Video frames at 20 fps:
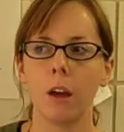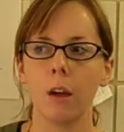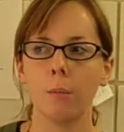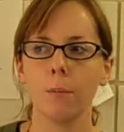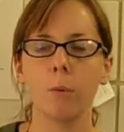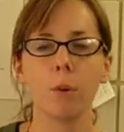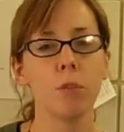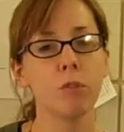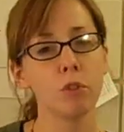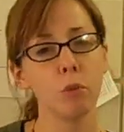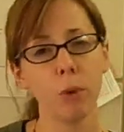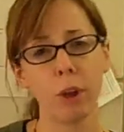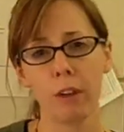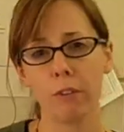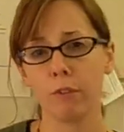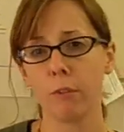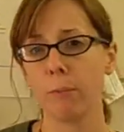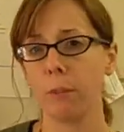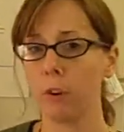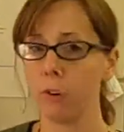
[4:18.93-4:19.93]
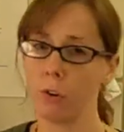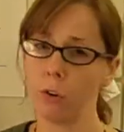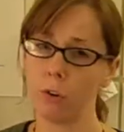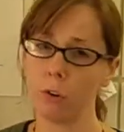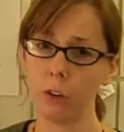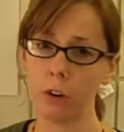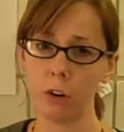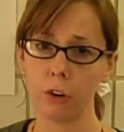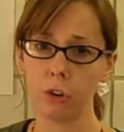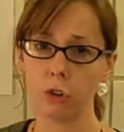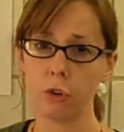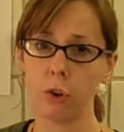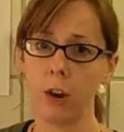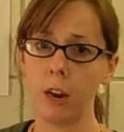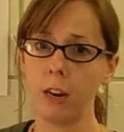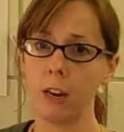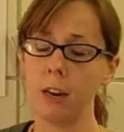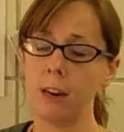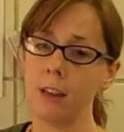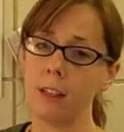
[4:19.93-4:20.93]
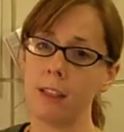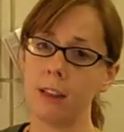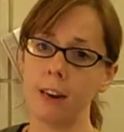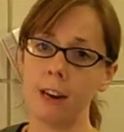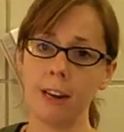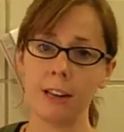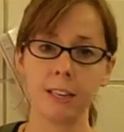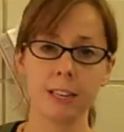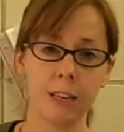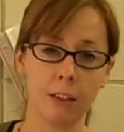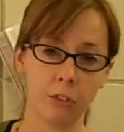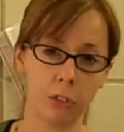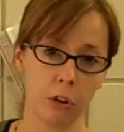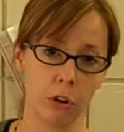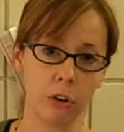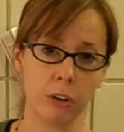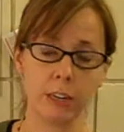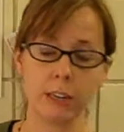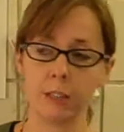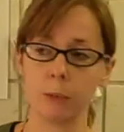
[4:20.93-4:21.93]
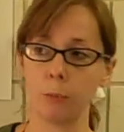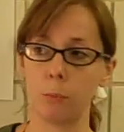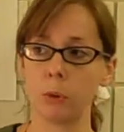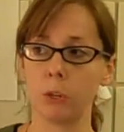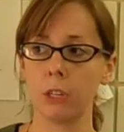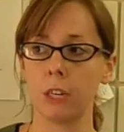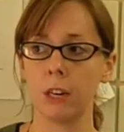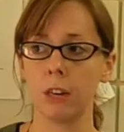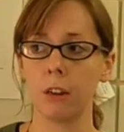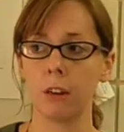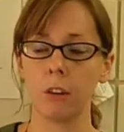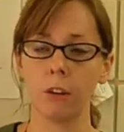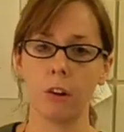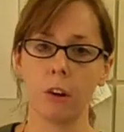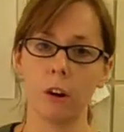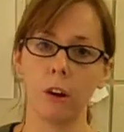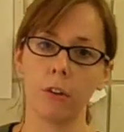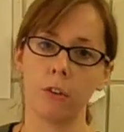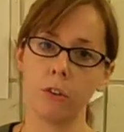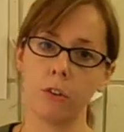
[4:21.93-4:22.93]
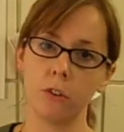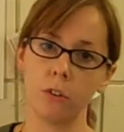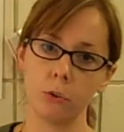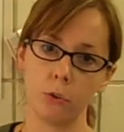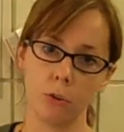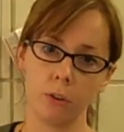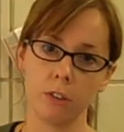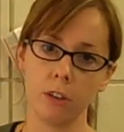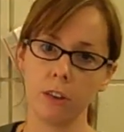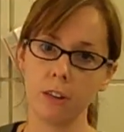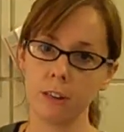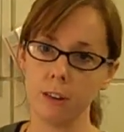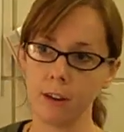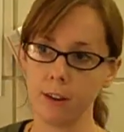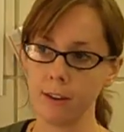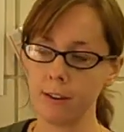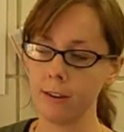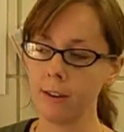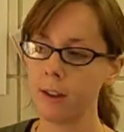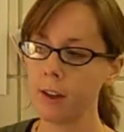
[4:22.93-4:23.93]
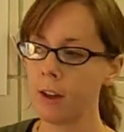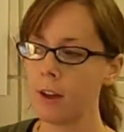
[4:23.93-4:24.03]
moved away from their earlier training in the 1930s, in particular under Dorothy Dunn